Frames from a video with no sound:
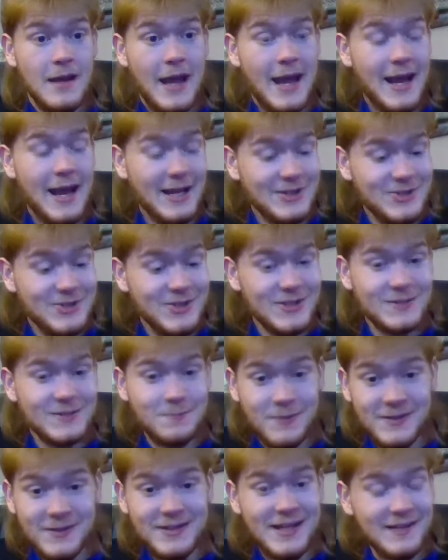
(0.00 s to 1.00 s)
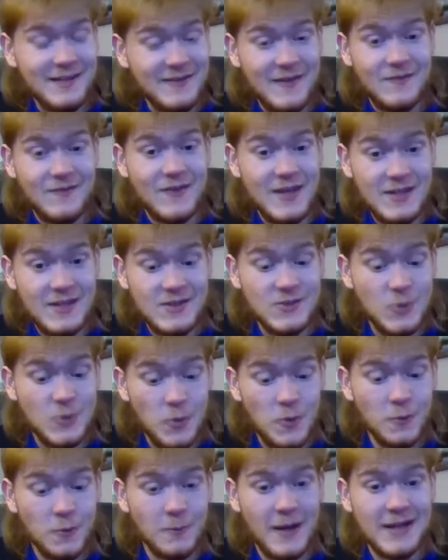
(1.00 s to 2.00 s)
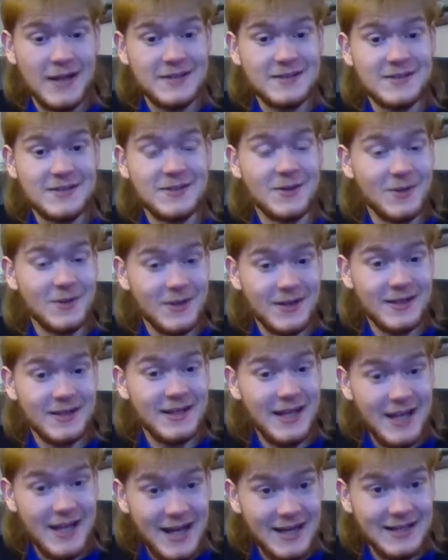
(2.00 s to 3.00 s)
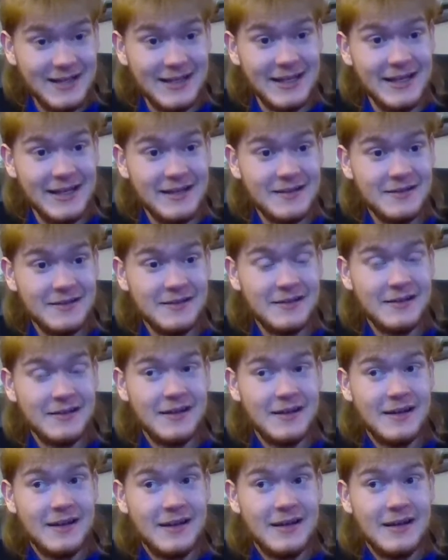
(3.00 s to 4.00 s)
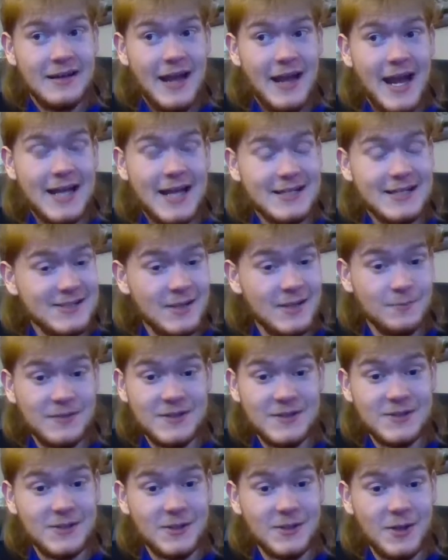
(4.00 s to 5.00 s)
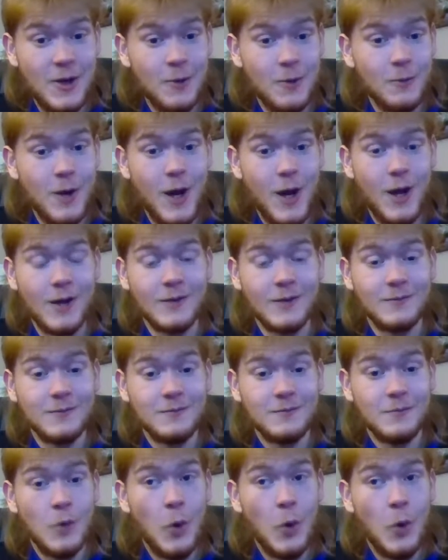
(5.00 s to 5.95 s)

And I just predict that these dual races are going to get ugly and something's going to go wrong.